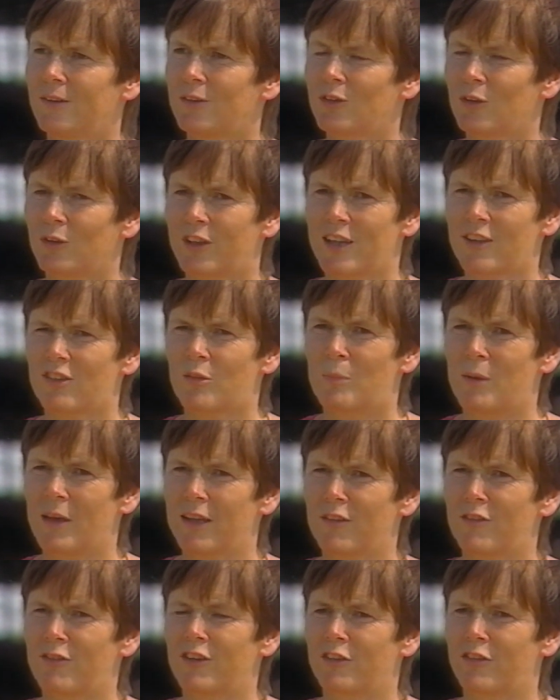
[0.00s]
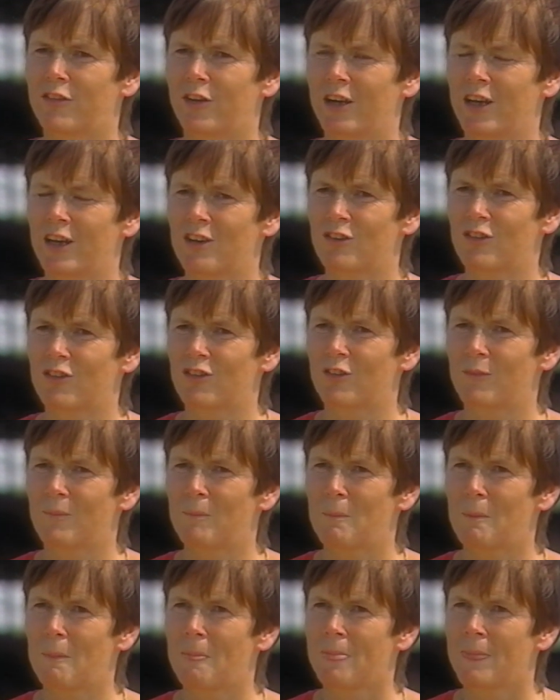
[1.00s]
so that's a benefit for us.
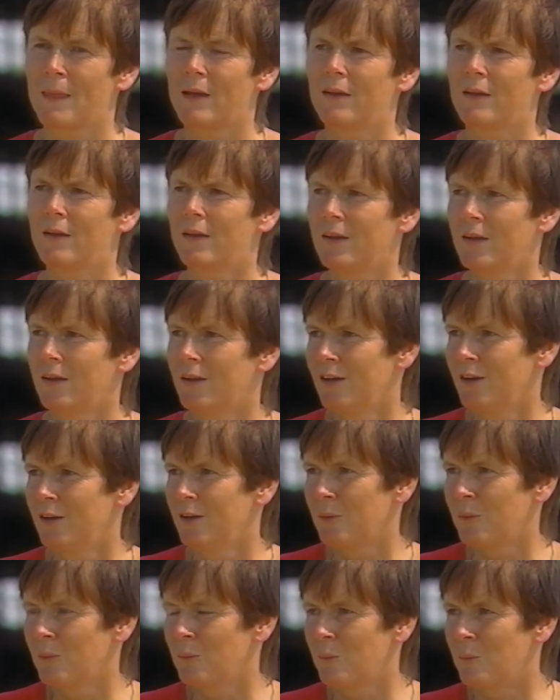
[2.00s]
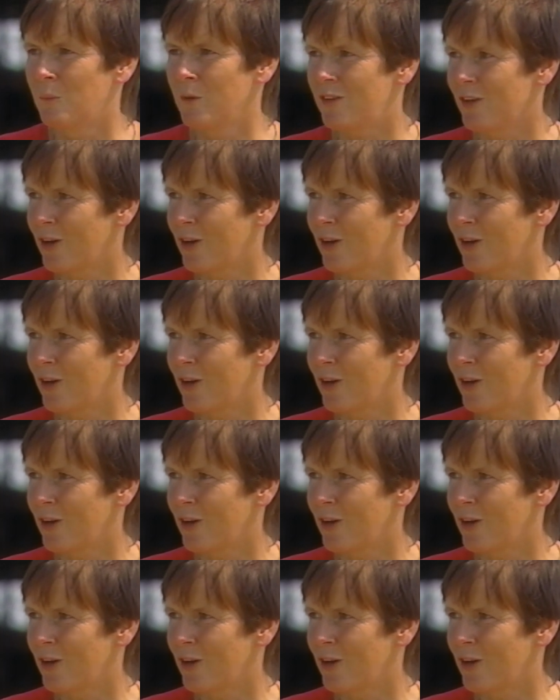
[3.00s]
We